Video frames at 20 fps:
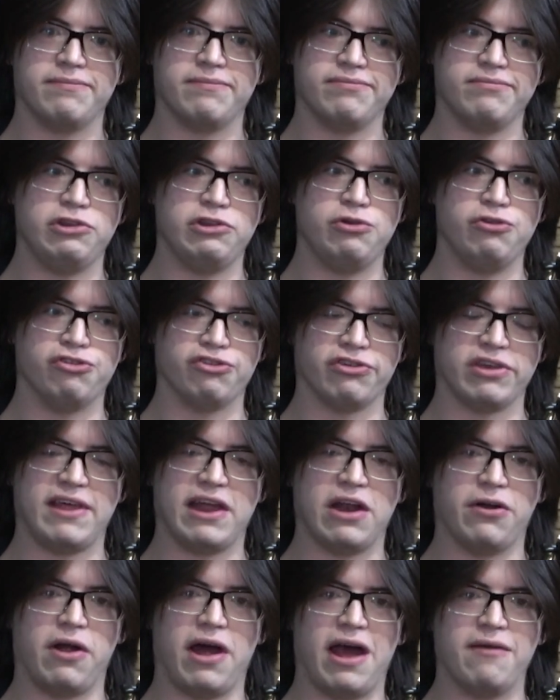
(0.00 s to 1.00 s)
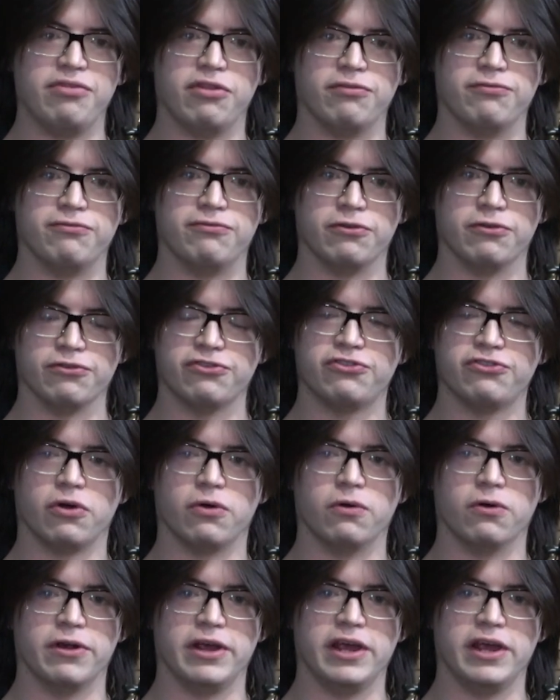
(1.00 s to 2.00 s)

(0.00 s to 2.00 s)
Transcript: usually they don't have the full story.